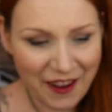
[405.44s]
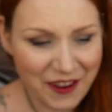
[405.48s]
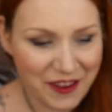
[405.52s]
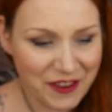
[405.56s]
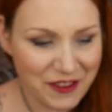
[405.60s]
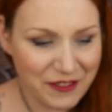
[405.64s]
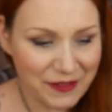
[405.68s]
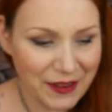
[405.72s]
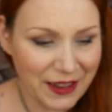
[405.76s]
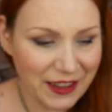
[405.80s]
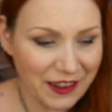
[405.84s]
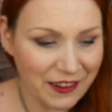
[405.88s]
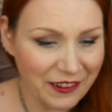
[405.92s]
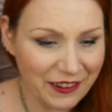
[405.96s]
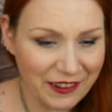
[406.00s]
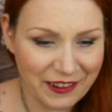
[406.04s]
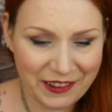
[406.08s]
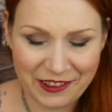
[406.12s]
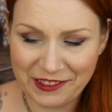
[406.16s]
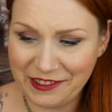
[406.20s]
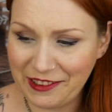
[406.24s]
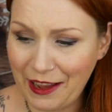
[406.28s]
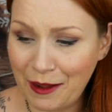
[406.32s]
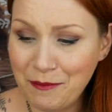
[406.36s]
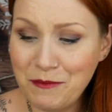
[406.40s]
Oh my
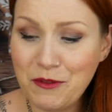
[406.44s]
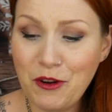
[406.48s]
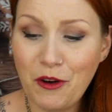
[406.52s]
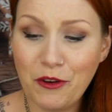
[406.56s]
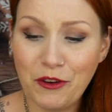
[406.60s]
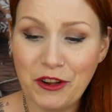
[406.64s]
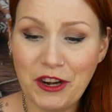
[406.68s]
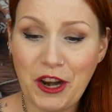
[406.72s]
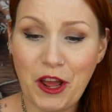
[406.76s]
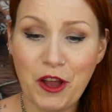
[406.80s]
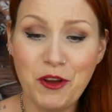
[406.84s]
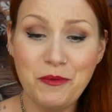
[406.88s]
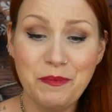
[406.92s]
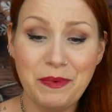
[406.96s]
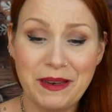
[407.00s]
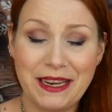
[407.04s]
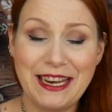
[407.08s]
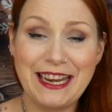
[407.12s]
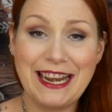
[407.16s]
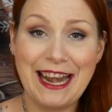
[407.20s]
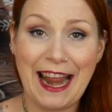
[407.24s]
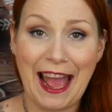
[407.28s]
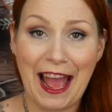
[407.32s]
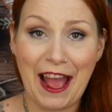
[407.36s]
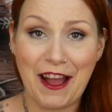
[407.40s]
gosh, I'm not going to open
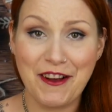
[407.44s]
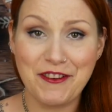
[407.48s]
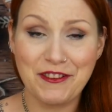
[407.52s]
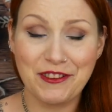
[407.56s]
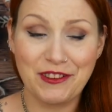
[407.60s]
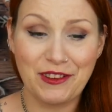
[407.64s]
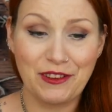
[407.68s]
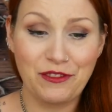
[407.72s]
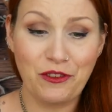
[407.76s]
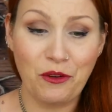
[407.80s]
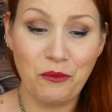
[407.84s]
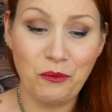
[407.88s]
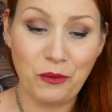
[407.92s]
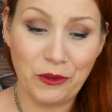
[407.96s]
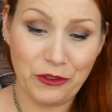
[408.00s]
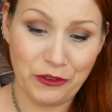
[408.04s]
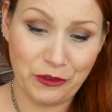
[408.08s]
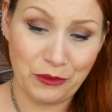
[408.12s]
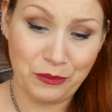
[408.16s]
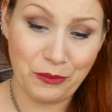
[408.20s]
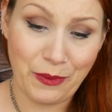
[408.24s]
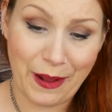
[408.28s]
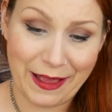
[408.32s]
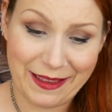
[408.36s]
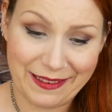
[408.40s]
it now because I don't want
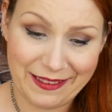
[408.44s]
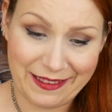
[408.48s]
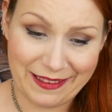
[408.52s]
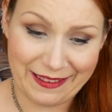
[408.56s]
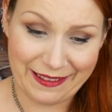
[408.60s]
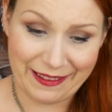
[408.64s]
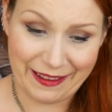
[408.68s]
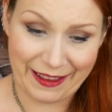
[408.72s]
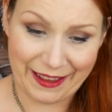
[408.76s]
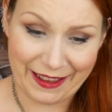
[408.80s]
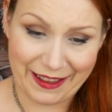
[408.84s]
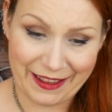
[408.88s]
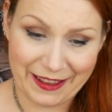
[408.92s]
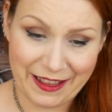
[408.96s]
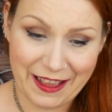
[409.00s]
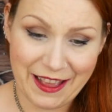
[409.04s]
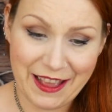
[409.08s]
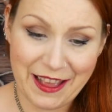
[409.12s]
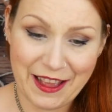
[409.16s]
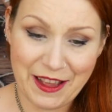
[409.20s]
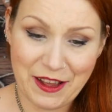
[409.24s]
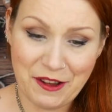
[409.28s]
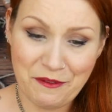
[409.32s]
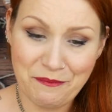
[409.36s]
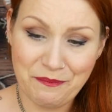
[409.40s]
to waste it.
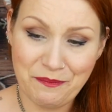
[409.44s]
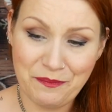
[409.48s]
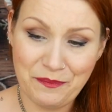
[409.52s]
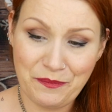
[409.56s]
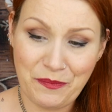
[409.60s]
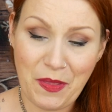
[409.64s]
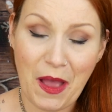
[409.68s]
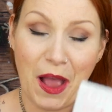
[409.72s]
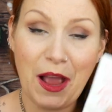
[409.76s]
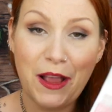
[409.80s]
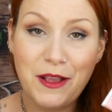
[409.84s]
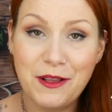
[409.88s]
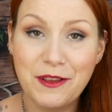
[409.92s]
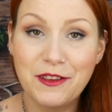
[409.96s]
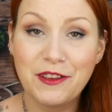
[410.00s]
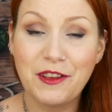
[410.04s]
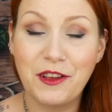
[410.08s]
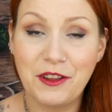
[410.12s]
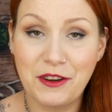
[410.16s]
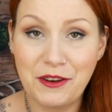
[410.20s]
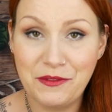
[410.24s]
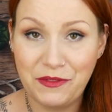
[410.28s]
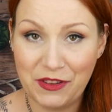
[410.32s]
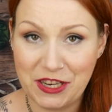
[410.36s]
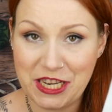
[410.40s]
I am
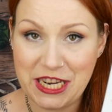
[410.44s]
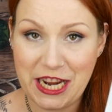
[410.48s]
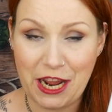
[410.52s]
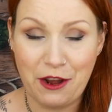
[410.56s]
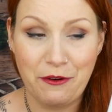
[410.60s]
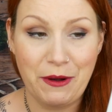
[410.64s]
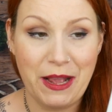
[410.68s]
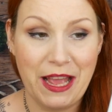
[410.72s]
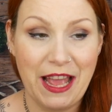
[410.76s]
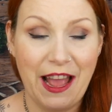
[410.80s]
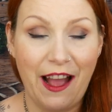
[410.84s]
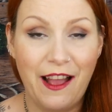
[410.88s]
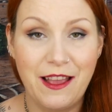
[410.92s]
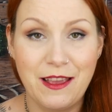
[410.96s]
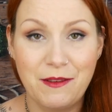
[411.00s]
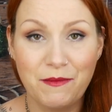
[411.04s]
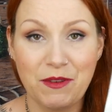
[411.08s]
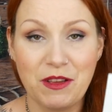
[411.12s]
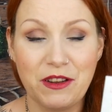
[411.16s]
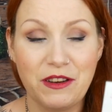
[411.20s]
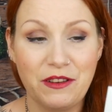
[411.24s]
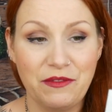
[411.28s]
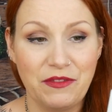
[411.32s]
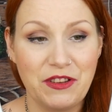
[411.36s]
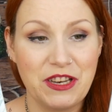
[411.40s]
going to video it. I
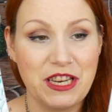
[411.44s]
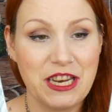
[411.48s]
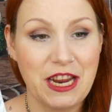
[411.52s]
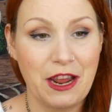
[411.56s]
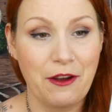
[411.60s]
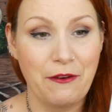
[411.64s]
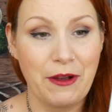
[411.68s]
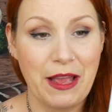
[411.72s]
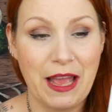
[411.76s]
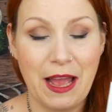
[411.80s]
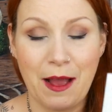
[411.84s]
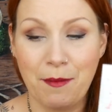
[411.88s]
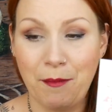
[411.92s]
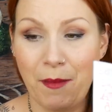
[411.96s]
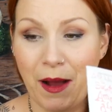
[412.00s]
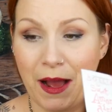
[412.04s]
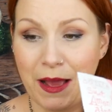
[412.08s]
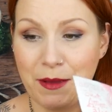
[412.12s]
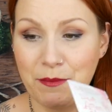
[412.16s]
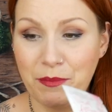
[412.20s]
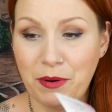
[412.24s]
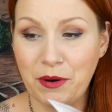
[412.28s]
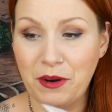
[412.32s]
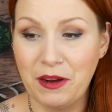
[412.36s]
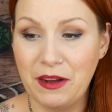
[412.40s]

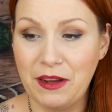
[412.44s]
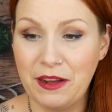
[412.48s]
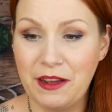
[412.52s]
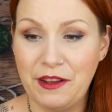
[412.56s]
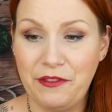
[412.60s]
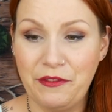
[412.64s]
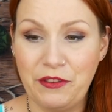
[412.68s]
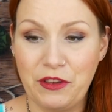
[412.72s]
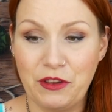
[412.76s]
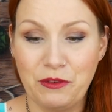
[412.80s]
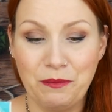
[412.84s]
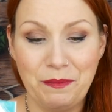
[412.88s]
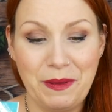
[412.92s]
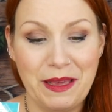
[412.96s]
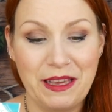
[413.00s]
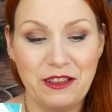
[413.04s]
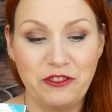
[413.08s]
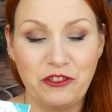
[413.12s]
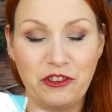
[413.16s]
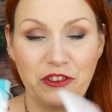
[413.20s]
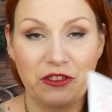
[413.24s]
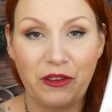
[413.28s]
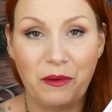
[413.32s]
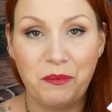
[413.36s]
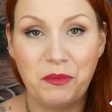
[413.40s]
might put a few
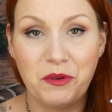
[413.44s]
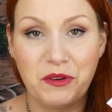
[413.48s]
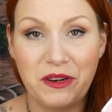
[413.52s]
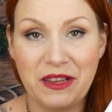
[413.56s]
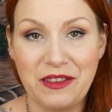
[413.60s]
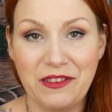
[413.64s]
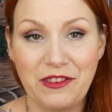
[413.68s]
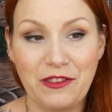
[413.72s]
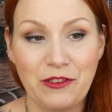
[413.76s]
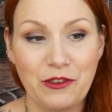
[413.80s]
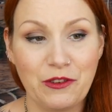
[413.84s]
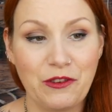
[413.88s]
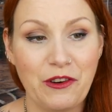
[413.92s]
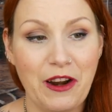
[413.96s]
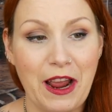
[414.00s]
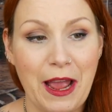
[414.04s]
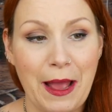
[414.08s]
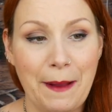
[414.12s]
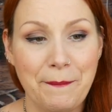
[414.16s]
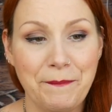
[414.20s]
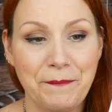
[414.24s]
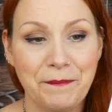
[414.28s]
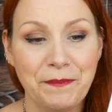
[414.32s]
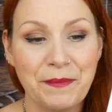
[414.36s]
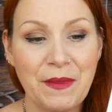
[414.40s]
pictures up on
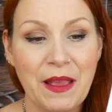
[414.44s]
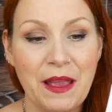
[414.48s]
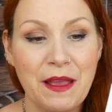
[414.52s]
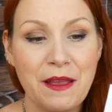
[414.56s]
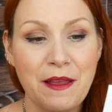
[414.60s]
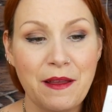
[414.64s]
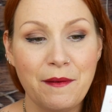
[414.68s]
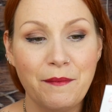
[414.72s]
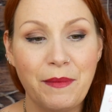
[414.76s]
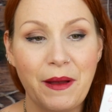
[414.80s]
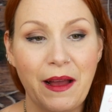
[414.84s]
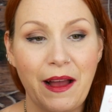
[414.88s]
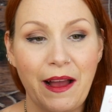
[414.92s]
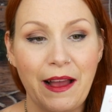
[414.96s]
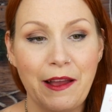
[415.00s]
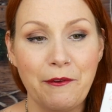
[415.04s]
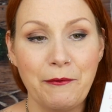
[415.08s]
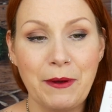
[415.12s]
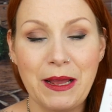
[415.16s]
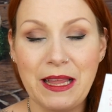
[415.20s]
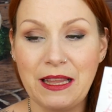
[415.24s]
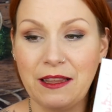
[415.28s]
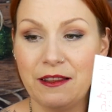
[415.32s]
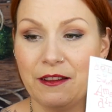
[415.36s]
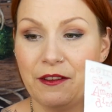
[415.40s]
Instagram, but I
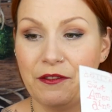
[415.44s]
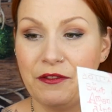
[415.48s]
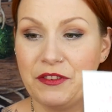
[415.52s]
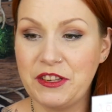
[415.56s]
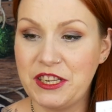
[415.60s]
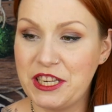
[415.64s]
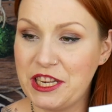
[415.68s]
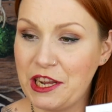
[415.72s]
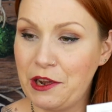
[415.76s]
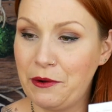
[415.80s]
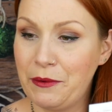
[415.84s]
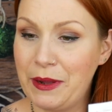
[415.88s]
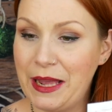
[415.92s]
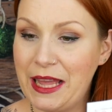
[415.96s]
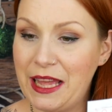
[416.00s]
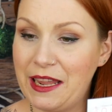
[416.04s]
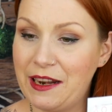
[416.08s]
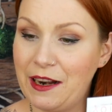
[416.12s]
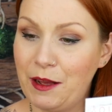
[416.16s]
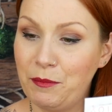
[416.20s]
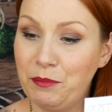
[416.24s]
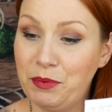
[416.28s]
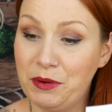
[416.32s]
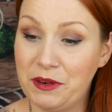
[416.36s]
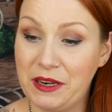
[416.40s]
will video it
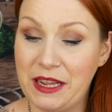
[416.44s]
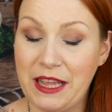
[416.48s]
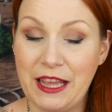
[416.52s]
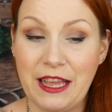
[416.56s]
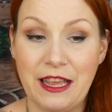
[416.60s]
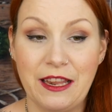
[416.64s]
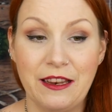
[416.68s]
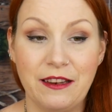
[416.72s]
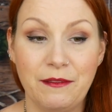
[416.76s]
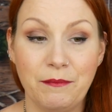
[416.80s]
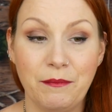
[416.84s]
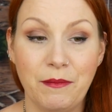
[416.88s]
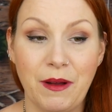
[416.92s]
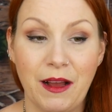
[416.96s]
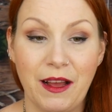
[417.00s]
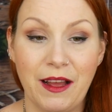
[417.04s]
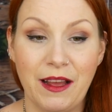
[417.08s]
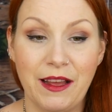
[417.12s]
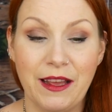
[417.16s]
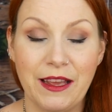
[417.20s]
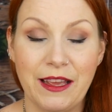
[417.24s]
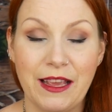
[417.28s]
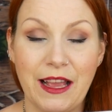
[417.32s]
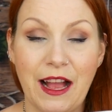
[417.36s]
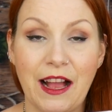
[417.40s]
and I'll put it in
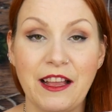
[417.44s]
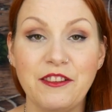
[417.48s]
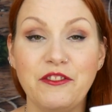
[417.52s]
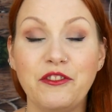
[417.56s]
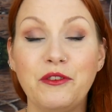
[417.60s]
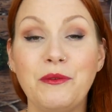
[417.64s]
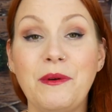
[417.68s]
my... I